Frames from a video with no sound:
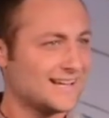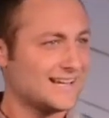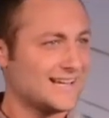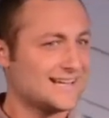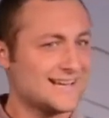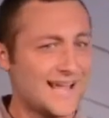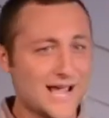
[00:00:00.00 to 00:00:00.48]

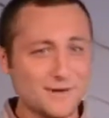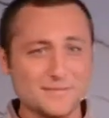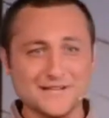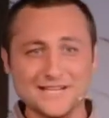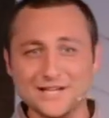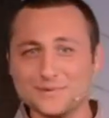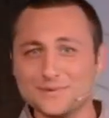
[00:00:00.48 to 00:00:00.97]
And
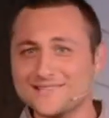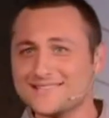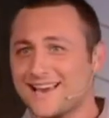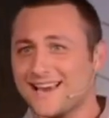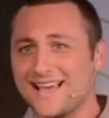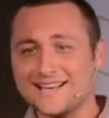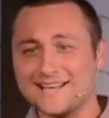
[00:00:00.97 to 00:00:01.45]
Haman, he was
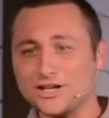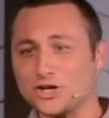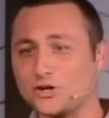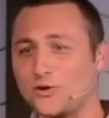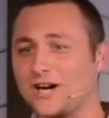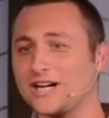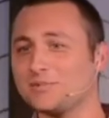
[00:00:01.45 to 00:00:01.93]
an
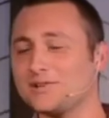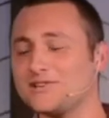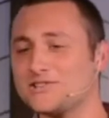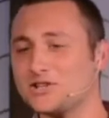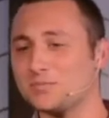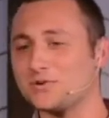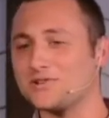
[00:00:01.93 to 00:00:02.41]
incredibly
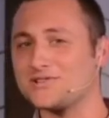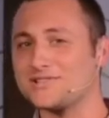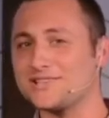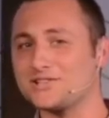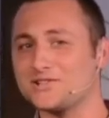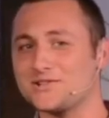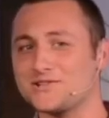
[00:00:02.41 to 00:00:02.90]

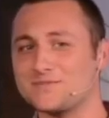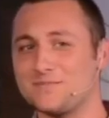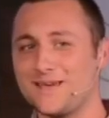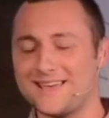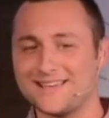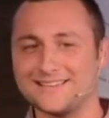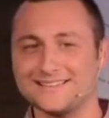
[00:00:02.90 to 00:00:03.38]
superstitious
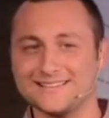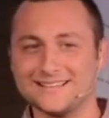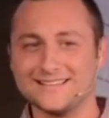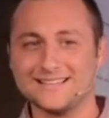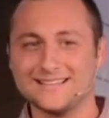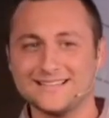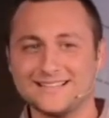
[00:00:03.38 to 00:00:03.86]
man.
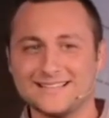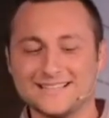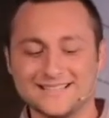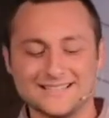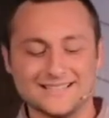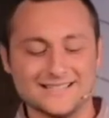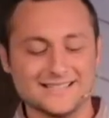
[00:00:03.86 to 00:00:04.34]

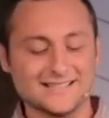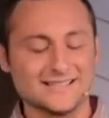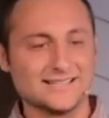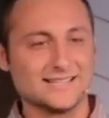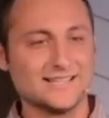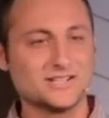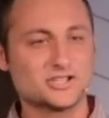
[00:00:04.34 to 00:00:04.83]

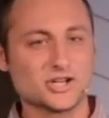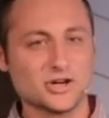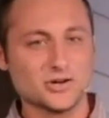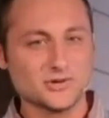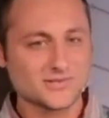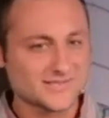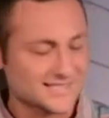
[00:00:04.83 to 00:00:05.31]
He
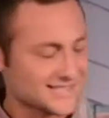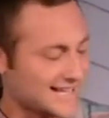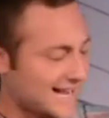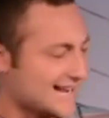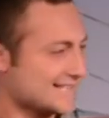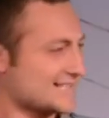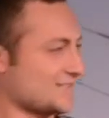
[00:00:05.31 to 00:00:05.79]
chose to
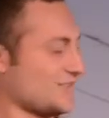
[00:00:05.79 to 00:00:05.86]
cast